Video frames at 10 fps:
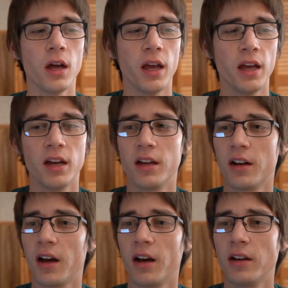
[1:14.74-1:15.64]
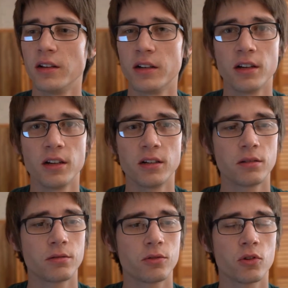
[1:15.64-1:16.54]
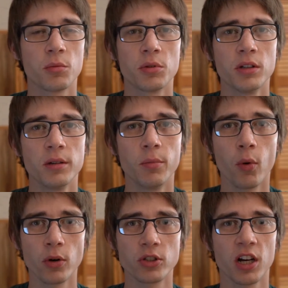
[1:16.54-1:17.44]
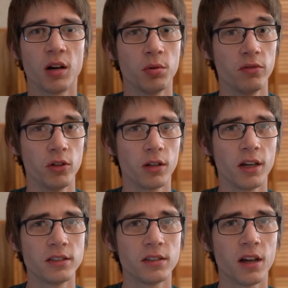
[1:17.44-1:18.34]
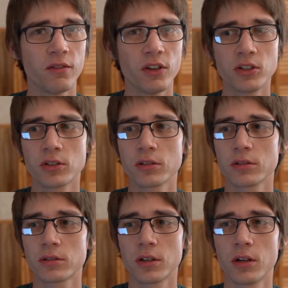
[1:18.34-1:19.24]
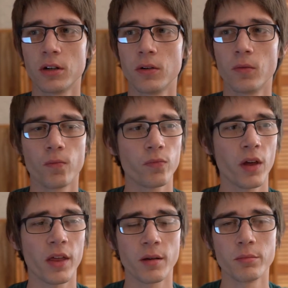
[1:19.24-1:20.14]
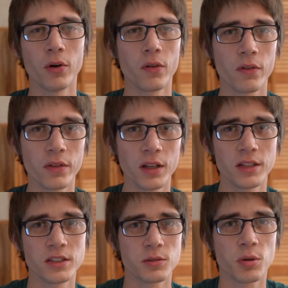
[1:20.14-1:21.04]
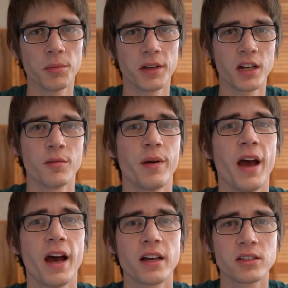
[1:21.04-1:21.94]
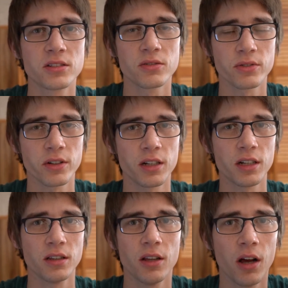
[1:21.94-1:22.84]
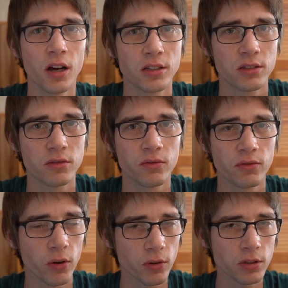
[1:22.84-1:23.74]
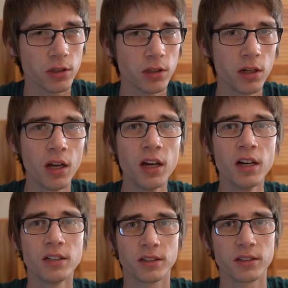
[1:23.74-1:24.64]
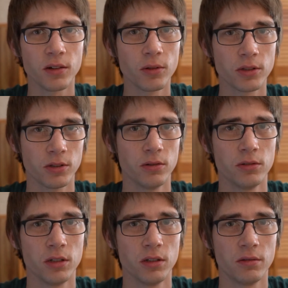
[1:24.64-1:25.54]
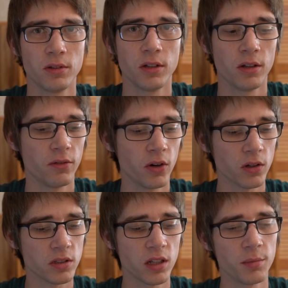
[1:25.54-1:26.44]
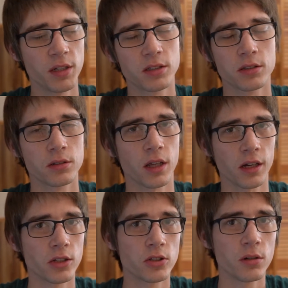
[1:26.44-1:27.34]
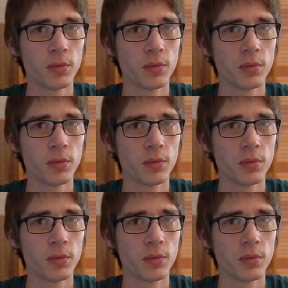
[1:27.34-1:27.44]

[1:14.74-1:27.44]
and I did a criminally poor job of utilizing that feature, so I think both of the lenses probably get a pass for getting lost focusing since I wasn't using the focus limits like I should have